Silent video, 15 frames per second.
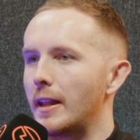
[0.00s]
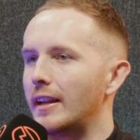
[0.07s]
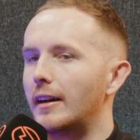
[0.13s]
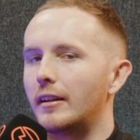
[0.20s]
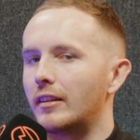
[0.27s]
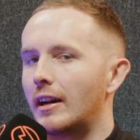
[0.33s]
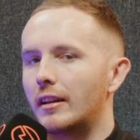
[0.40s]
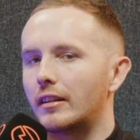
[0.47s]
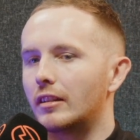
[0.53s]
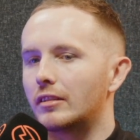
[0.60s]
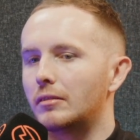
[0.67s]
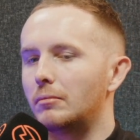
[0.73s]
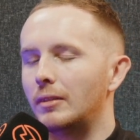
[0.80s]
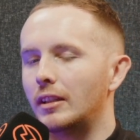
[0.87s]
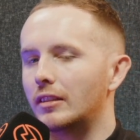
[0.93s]
And that
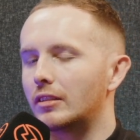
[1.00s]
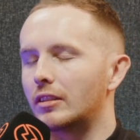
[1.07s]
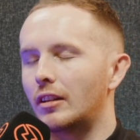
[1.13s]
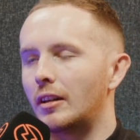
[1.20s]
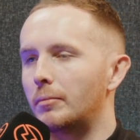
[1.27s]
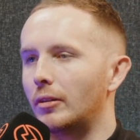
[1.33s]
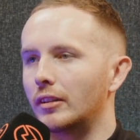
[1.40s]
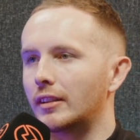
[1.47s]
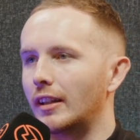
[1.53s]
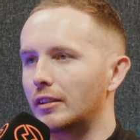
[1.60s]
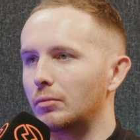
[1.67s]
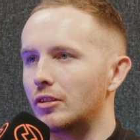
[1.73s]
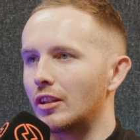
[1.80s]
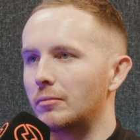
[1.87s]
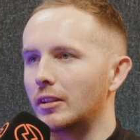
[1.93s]
doesn't mean start a
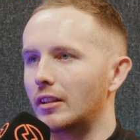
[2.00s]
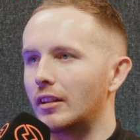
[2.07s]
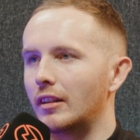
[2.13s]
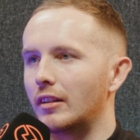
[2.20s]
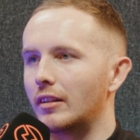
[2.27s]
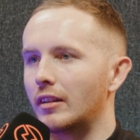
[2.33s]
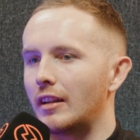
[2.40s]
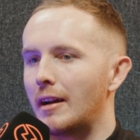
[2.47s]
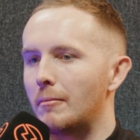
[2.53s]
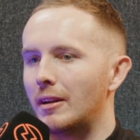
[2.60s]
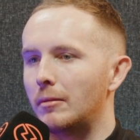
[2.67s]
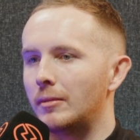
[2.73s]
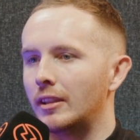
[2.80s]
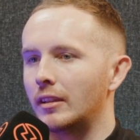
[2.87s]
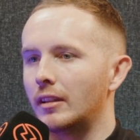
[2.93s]
podcast with Jimmy Carr. That
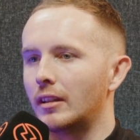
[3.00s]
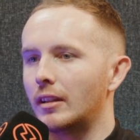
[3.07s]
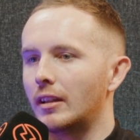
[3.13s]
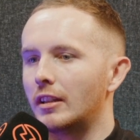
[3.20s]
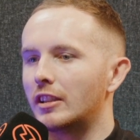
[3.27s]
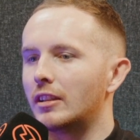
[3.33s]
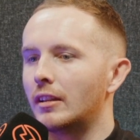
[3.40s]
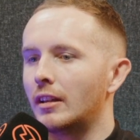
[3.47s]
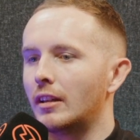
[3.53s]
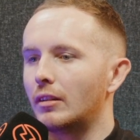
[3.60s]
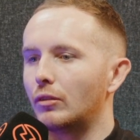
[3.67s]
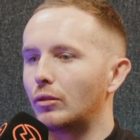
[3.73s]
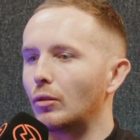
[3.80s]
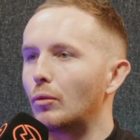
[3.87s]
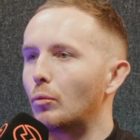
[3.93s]
might mean
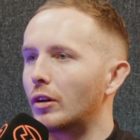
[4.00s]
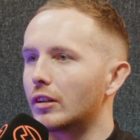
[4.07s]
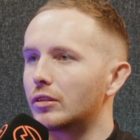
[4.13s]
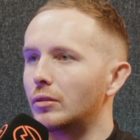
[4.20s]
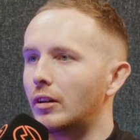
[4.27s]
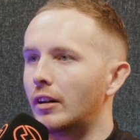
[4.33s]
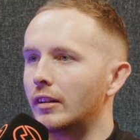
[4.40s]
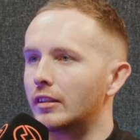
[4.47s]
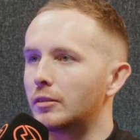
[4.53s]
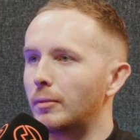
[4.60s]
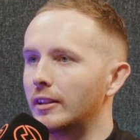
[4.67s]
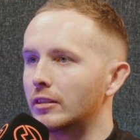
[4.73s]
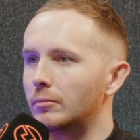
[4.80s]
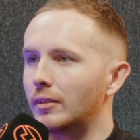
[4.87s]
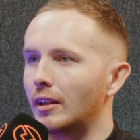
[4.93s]
don't work so hard,
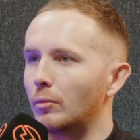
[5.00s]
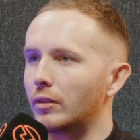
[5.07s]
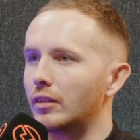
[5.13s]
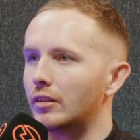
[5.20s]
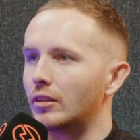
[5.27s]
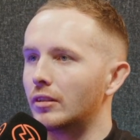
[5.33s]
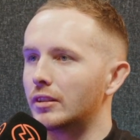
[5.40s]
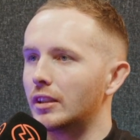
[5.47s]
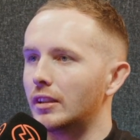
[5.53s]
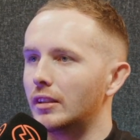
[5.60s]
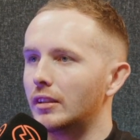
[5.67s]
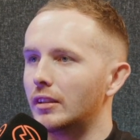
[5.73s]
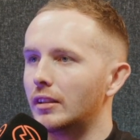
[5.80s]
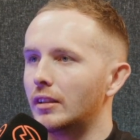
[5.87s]
spend some time with your daughter.